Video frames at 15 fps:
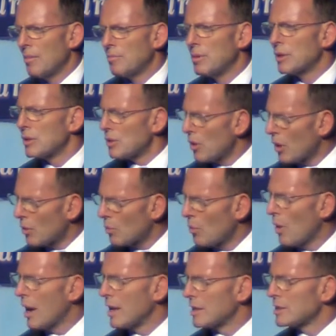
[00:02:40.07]
But not
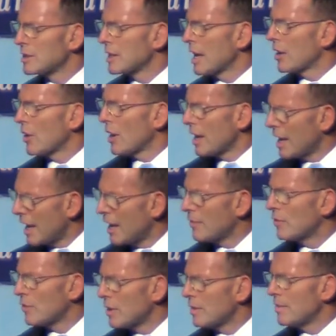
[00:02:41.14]
once can I
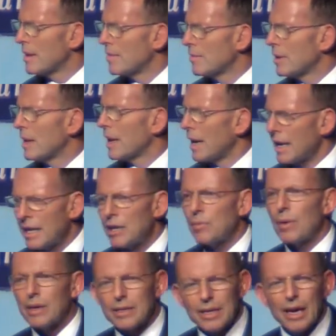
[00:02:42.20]
ever remember
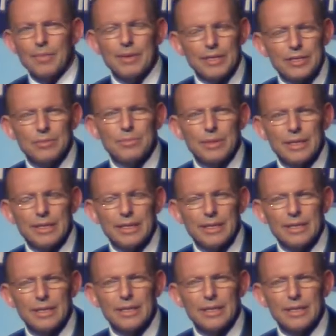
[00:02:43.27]
anyone coming to me